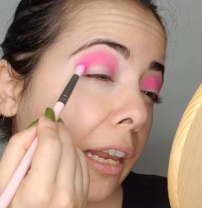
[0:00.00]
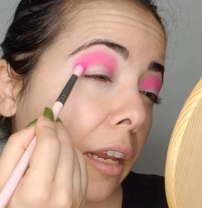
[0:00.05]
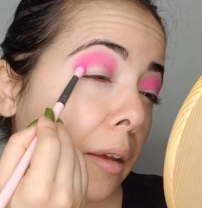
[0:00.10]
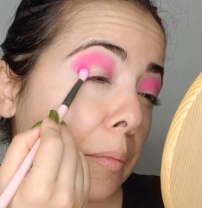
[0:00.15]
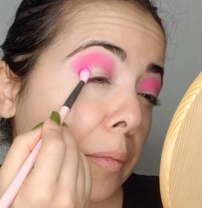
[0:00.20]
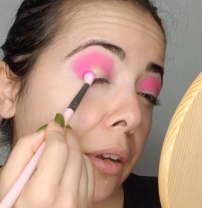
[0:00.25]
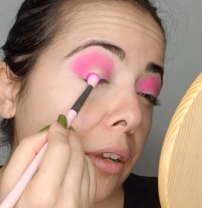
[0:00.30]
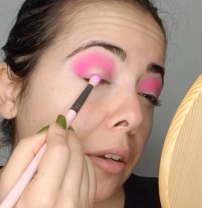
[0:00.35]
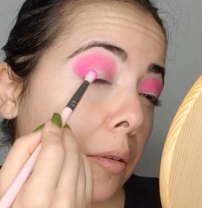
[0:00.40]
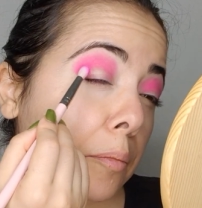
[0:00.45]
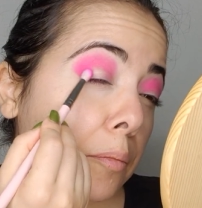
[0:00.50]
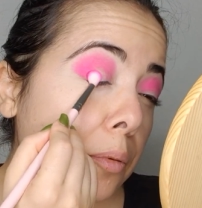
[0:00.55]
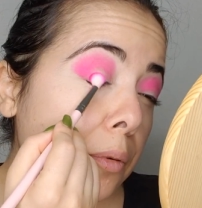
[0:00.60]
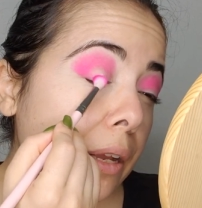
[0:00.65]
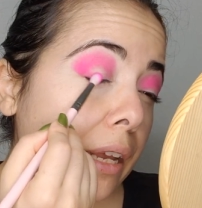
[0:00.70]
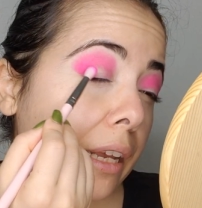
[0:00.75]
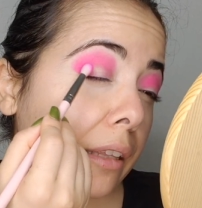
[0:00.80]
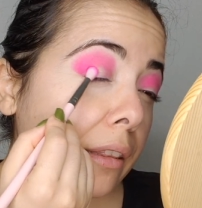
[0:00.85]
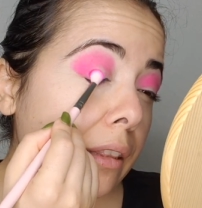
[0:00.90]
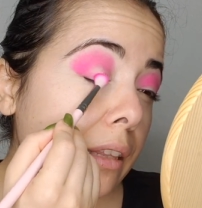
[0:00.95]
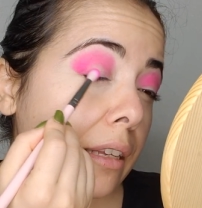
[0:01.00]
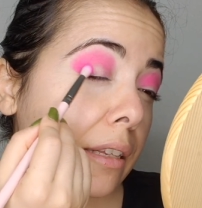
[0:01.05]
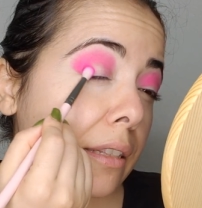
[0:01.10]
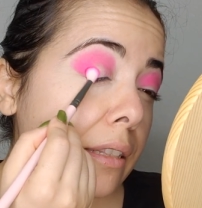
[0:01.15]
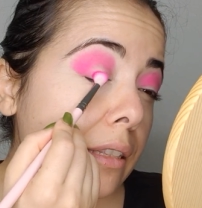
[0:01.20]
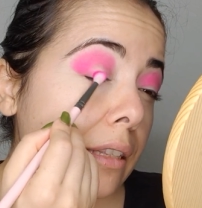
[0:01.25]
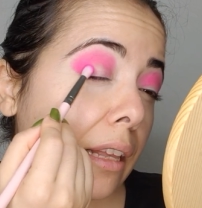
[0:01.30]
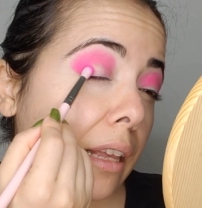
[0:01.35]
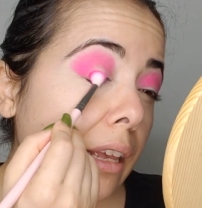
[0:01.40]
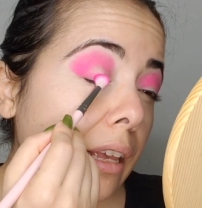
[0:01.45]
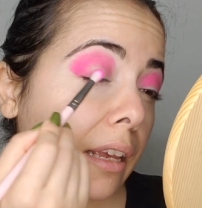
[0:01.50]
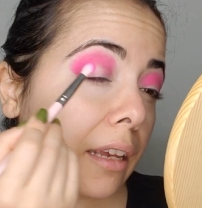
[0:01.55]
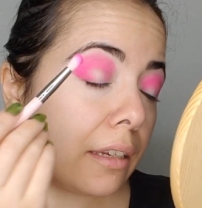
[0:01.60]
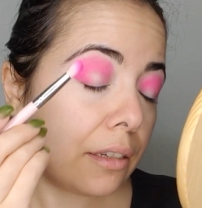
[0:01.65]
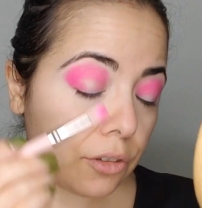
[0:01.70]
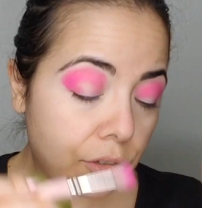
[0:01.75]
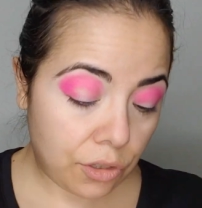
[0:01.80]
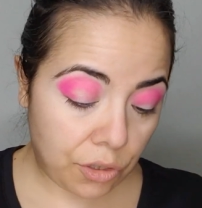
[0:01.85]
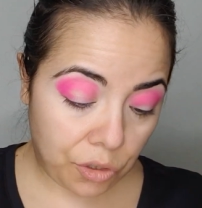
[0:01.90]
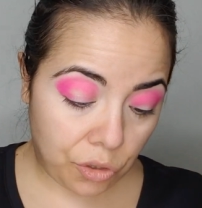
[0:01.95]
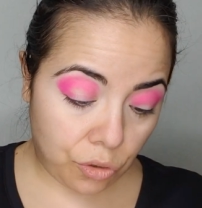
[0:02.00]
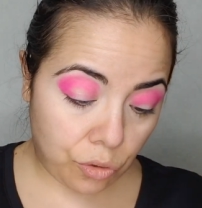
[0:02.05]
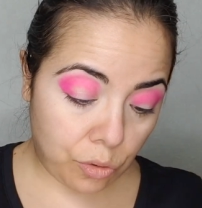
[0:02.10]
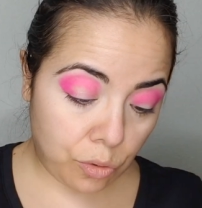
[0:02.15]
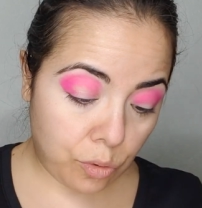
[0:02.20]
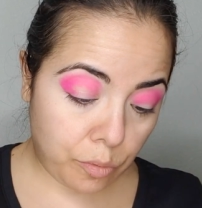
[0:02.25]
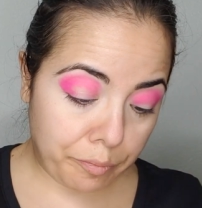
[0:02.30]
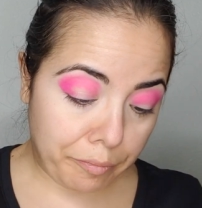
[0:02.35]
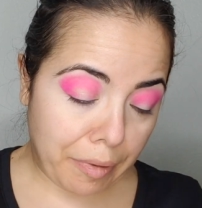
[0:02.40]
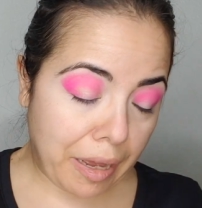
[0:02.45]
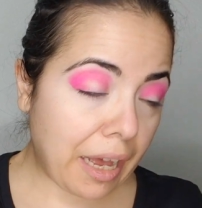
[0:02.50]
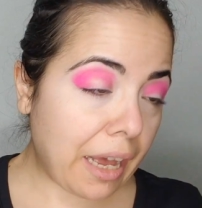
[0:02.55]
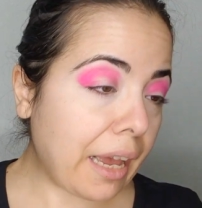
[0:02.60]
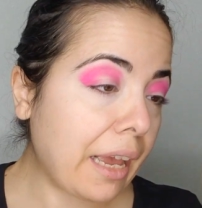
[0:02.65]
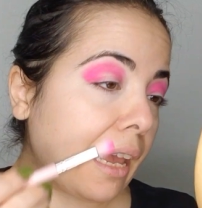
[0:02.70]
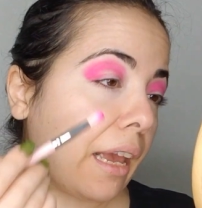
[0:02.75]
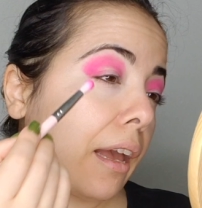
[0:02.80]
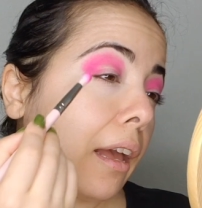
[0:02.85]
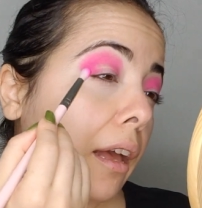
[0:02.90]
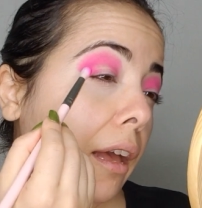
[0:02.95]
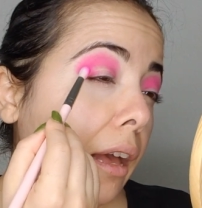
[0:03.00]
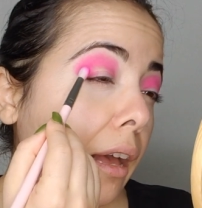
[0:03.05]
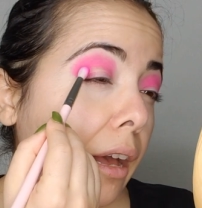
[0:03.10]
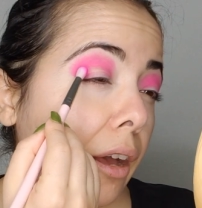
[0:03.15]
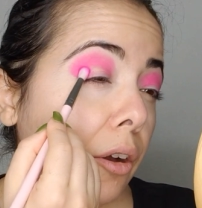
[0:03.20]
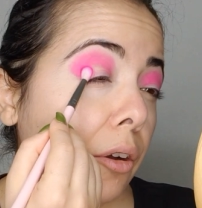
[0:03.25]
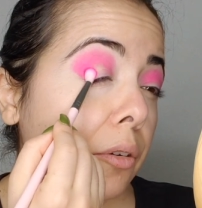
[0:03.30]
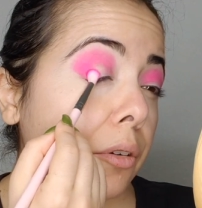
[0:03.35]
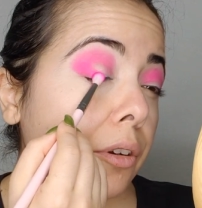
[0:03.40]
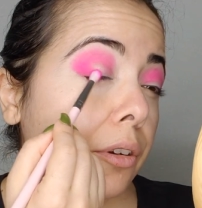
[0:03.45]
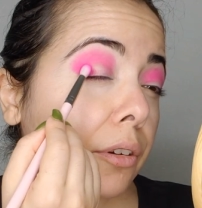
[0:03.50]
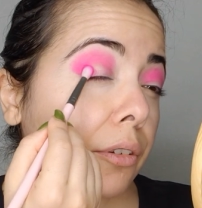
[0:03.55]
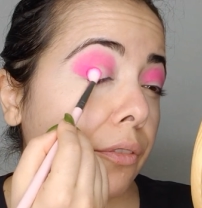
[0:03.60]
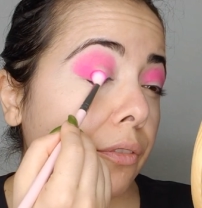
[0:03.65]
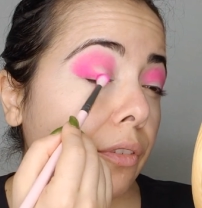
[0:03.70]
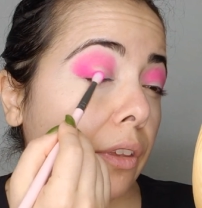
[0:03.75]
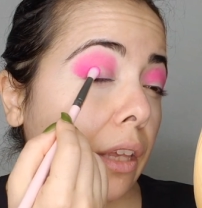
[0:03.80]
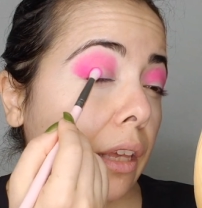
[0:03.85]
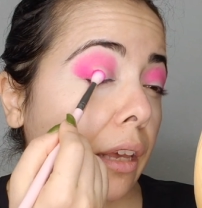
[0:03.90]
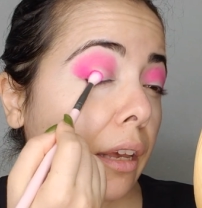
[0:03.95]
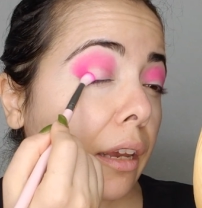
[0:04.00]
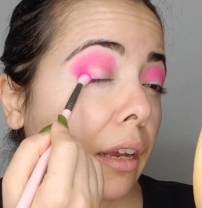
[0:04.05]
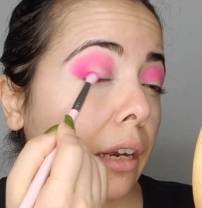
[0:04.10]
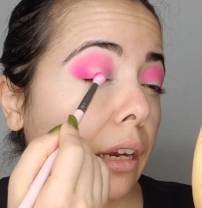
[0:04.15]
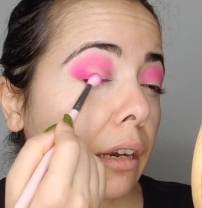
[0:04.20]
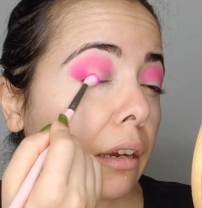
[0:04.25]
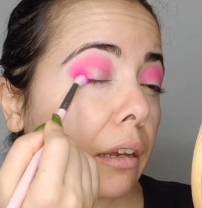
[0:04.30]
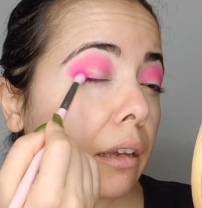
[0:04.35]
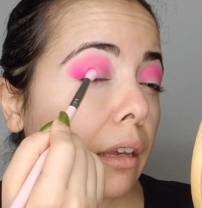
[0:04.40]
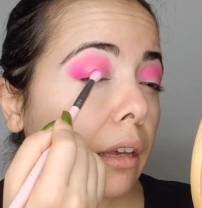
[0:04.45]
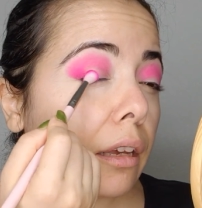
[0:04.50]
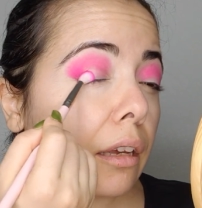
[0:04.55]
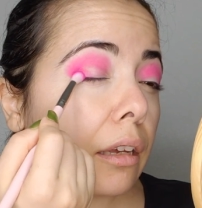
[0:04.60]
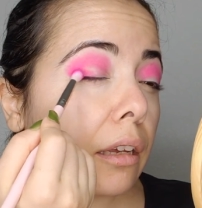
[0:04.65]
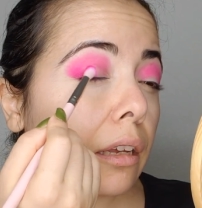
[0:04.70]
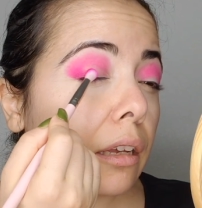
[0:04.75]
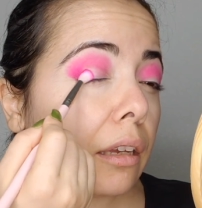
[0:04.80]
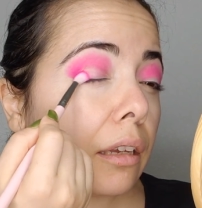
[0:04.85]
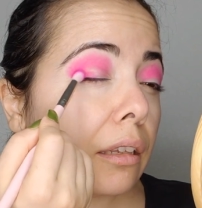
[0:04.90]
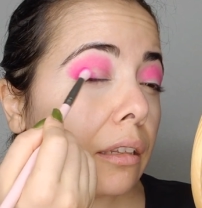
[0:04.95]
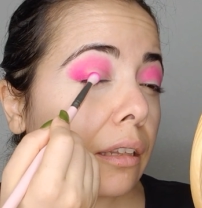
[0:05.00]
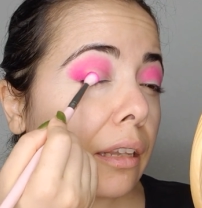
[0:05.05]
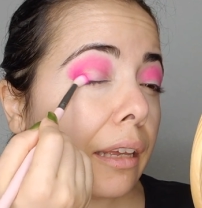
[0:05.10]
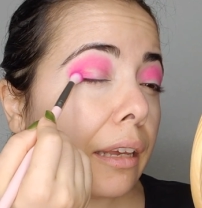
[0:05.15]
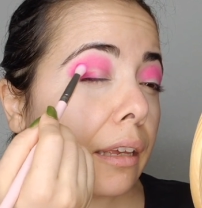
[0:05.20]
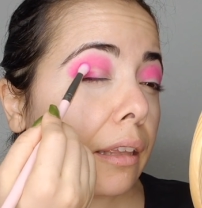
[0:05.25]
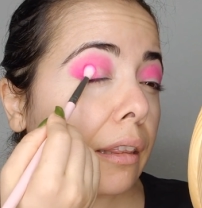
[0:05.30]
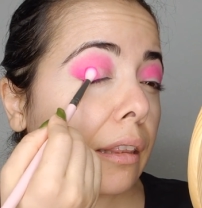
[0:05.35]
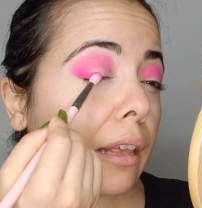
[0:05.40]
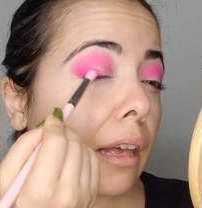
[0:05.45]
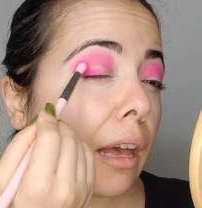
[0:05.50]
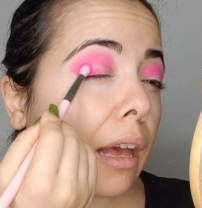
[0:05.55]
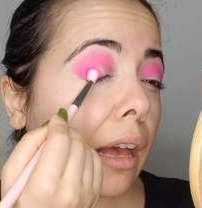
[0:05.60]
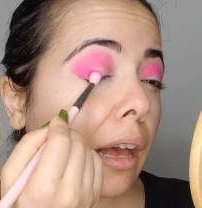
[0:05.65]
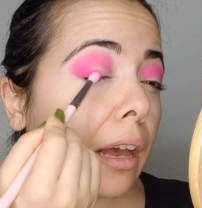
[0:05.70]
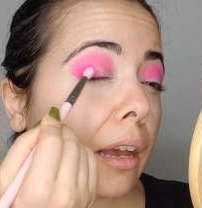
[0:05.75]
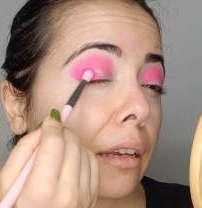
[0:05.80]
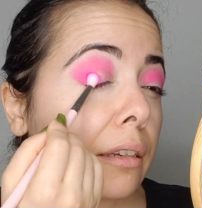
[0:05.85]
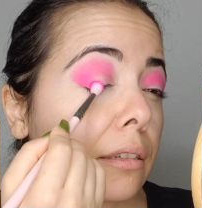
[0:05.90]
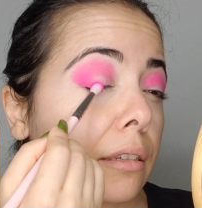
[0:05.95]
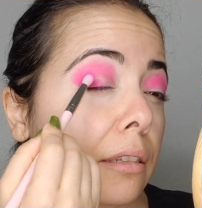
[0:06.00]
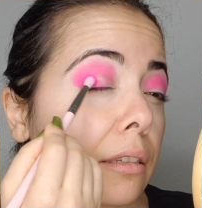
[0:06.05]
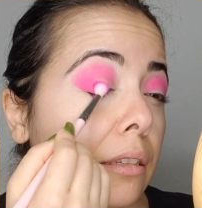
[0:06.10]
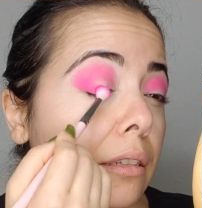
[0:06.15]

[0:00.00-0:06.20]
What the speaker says: I'm gonna bring this into my outer V area like that.